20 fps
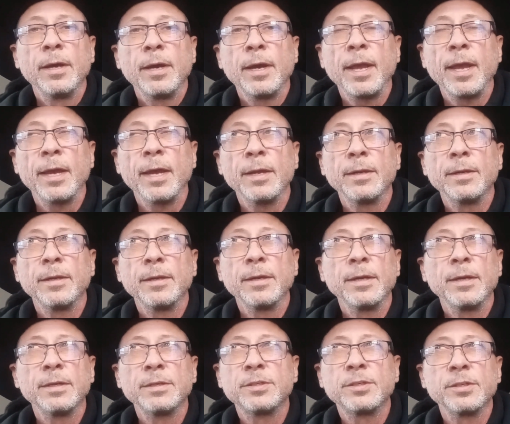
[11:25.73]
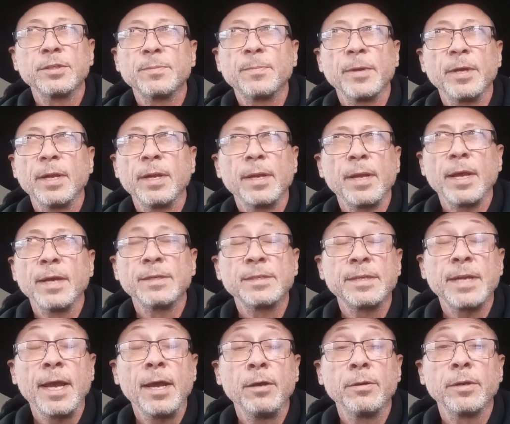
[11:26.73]
and has just been
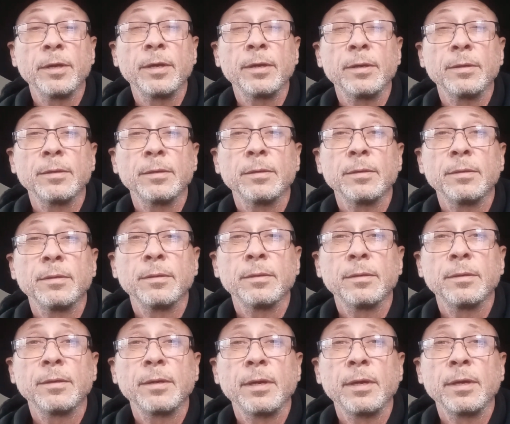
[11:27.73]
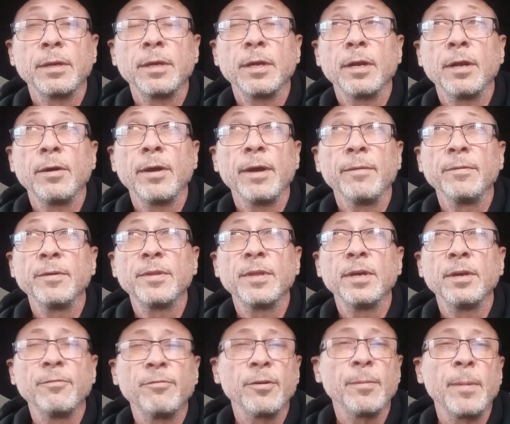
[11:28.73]
astounding.
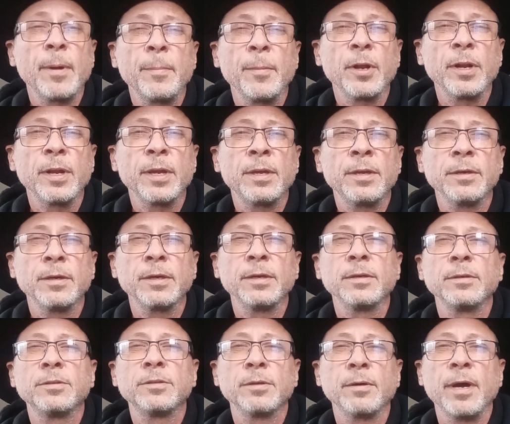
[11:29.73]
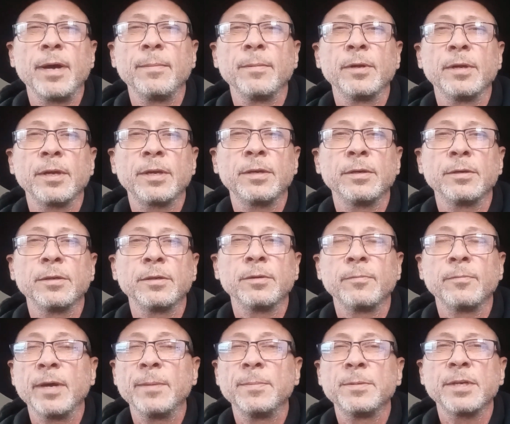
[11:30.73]
Everything from I'm going to kill you to I'm going to kill your
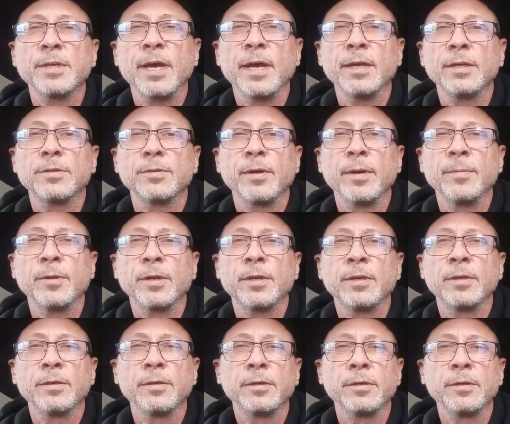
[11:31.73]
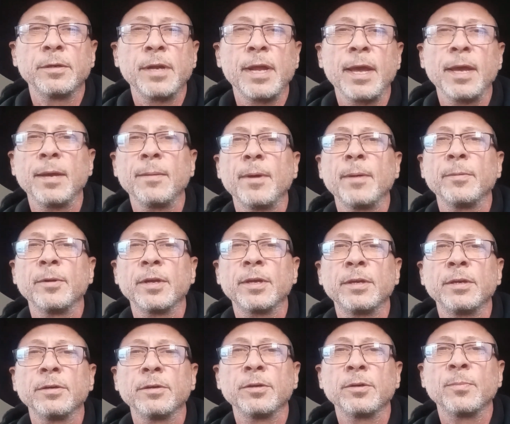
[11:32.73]
website to I'm going to kill your name, I'm going to
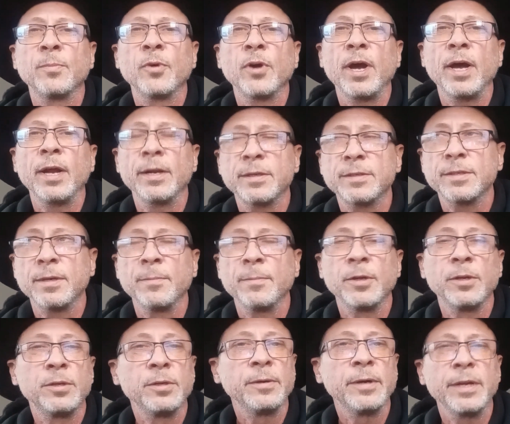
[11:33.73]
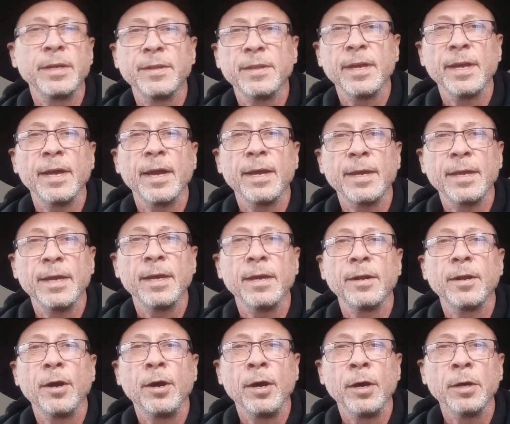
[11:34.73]
kill your products, I'm going to do anything I can
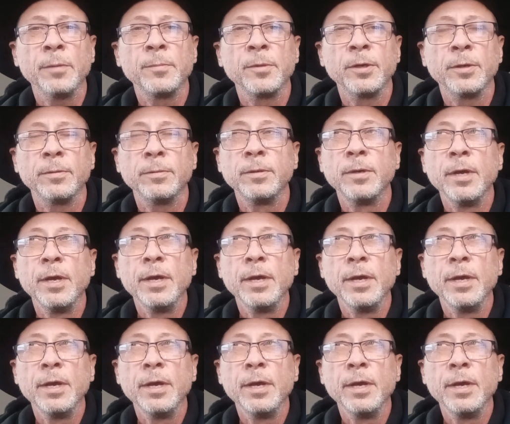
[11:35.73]
to harm you.